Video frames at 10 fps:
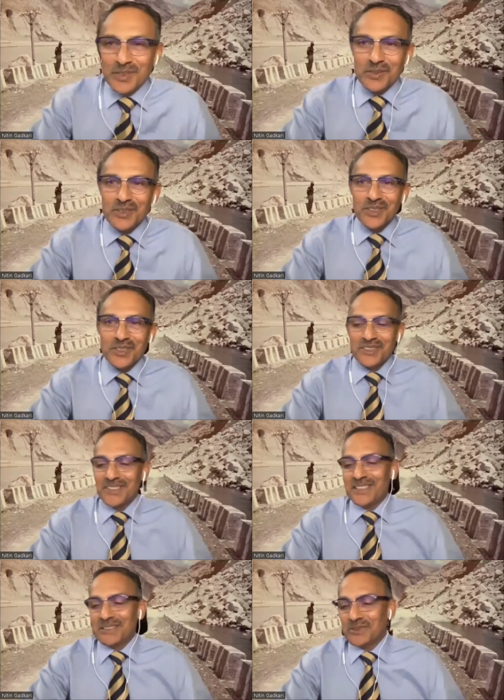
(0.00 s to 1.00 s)
not alone, Dr.
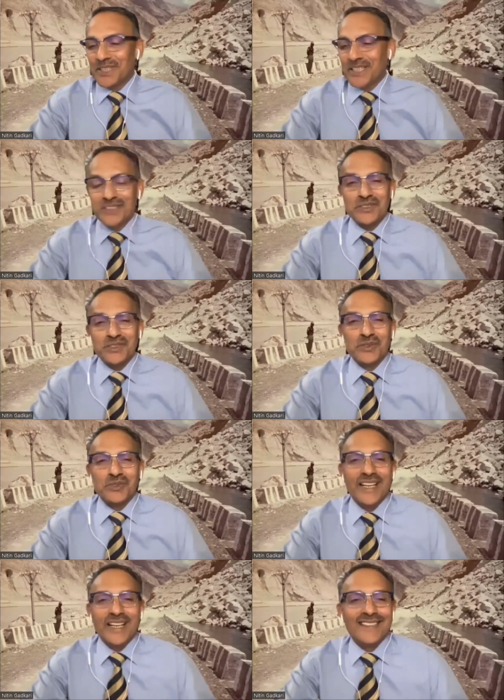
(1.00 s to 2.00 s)
Angmo. I can assure
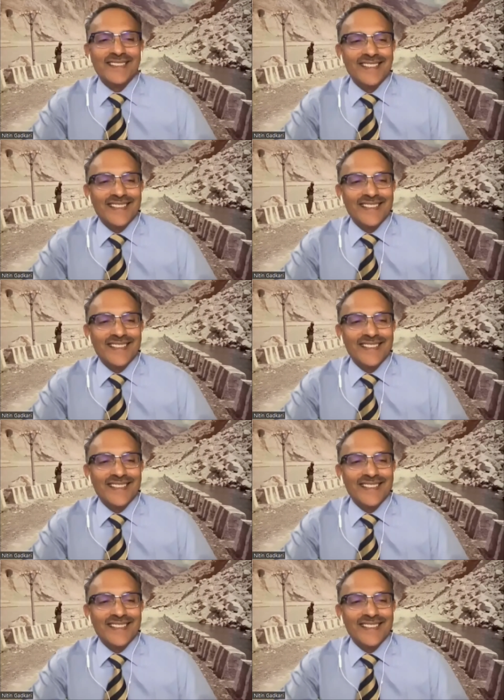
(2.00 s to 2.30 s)
you that